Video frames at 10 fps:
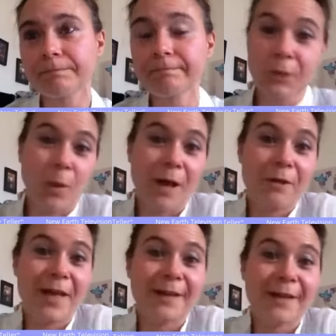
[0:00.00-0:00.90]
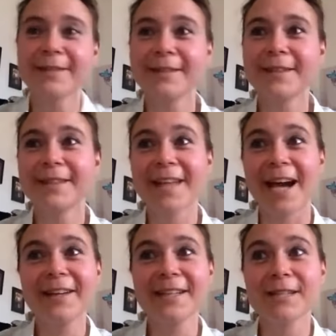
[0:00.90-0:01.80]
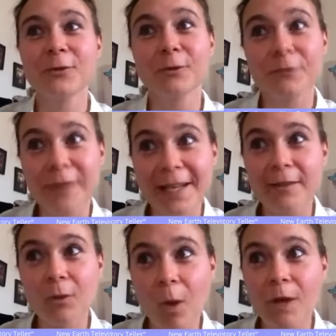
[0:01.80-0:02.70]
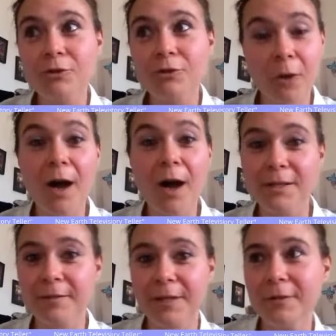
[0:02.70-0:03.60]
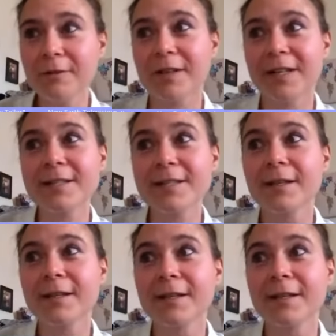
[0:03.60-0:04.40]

Well then, Garrett, if you're feeling the one true heart of the universe,